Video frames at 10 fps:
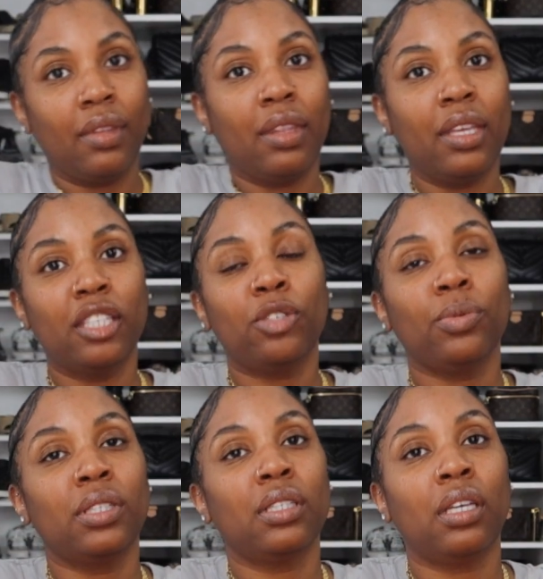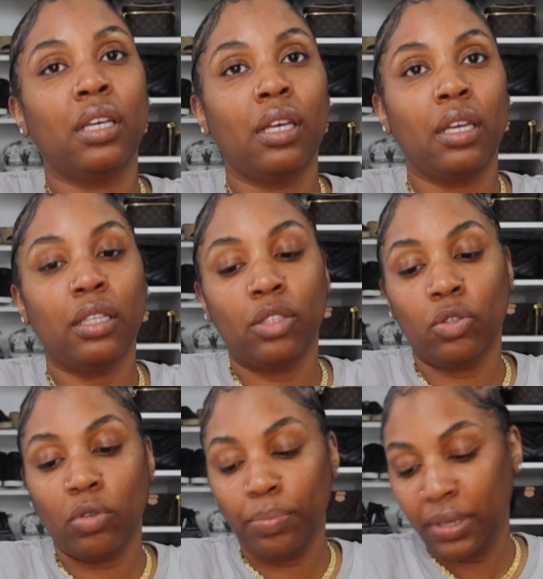this was a
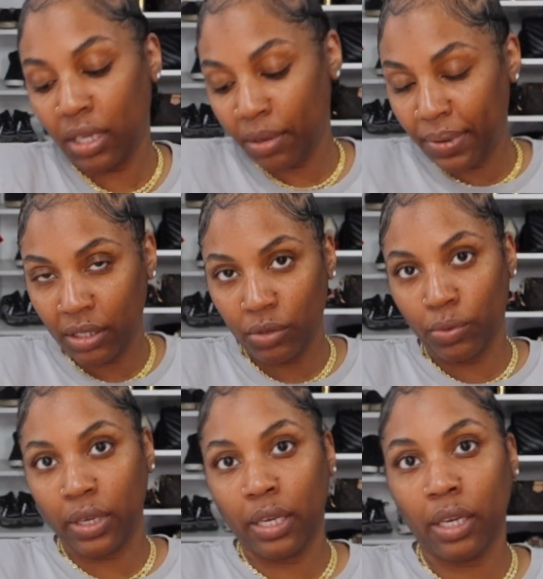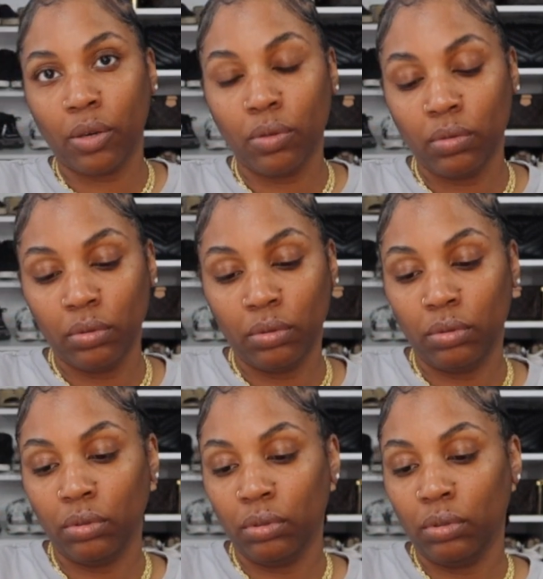in-store pickup as well.
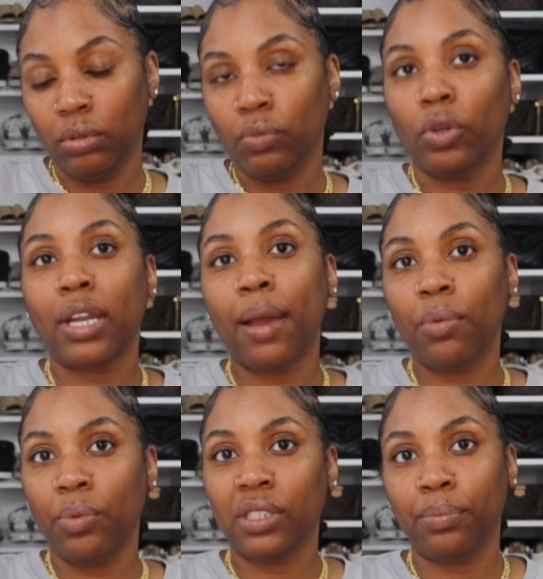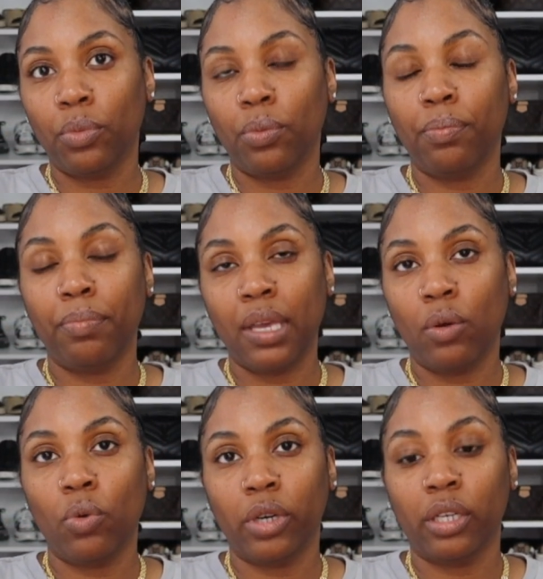Well, that one was a
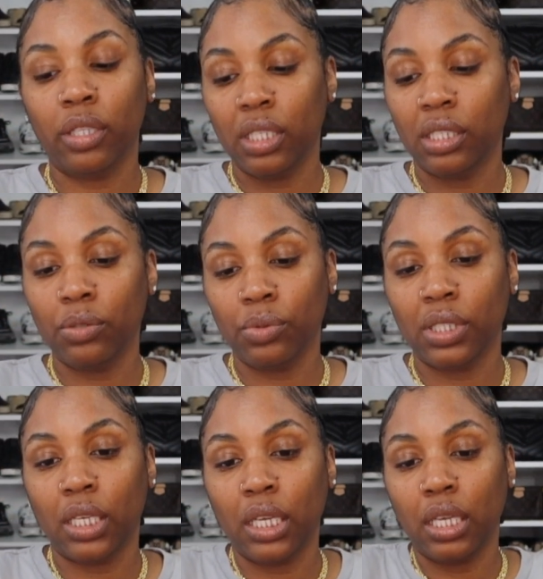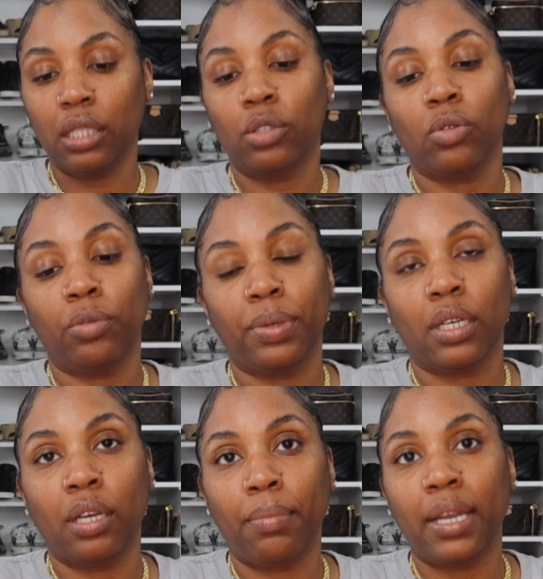mail order. This was an in-store
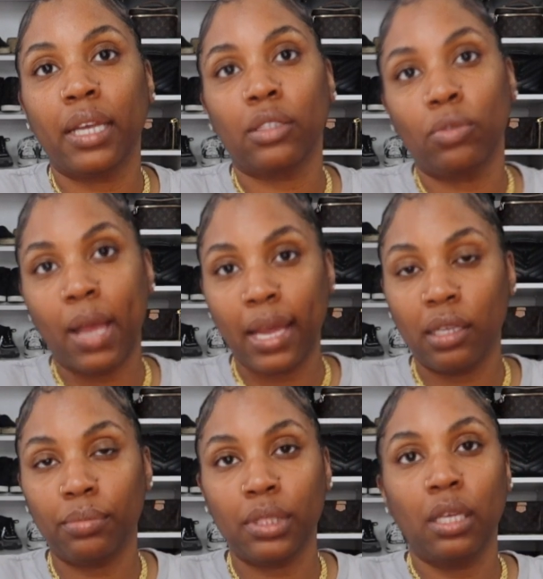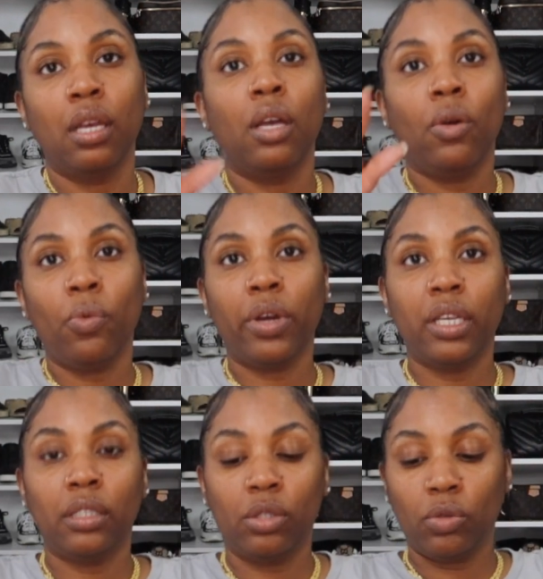pickup. My next 2 items were
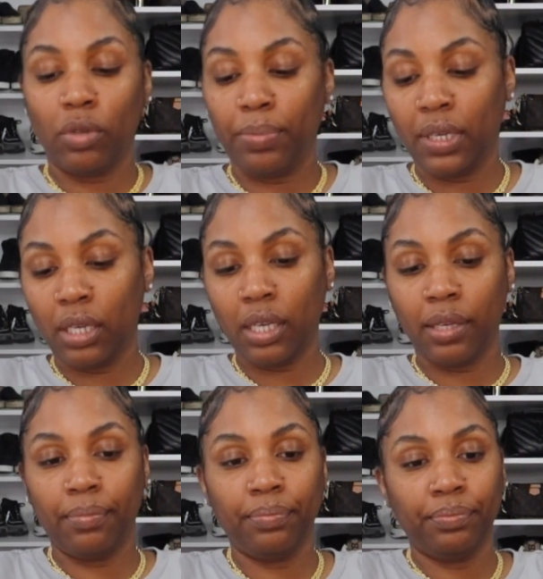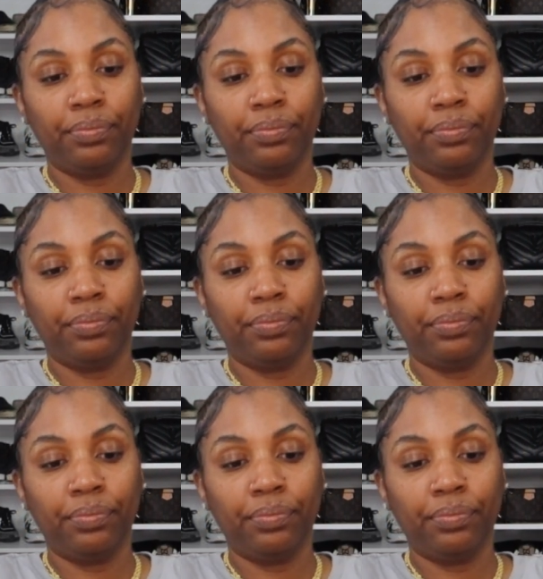in-store pickup.